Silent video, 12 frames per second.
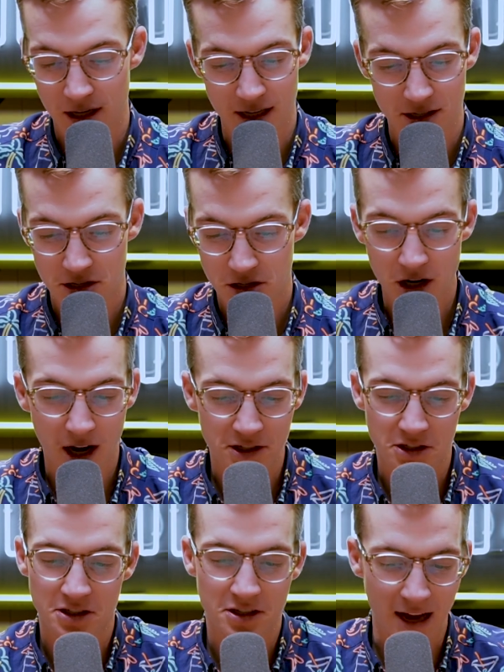is
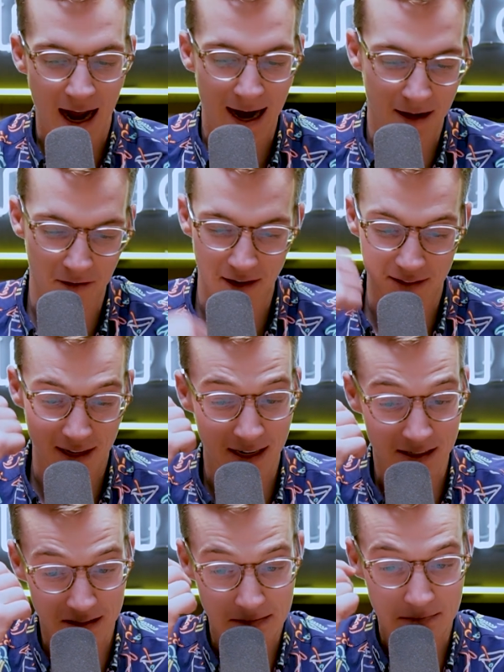just staggering.
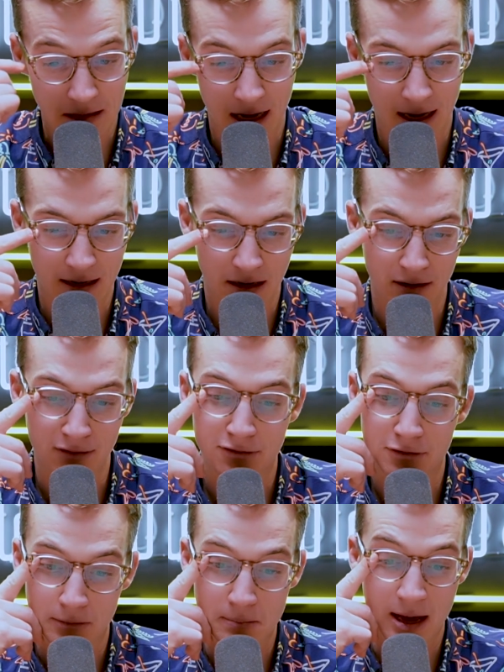That is a lot
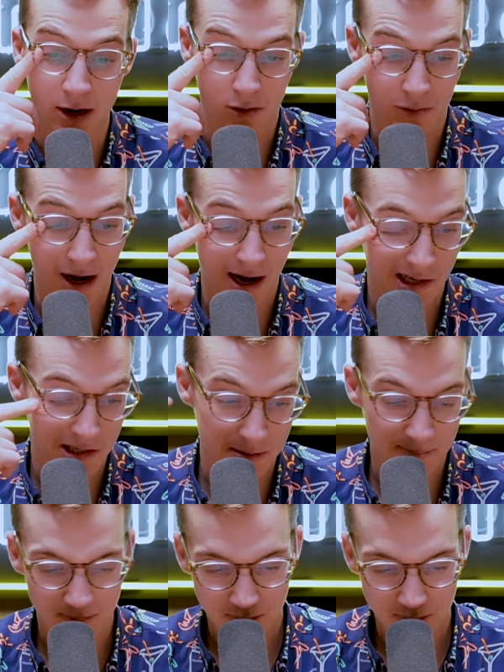of metal rocks.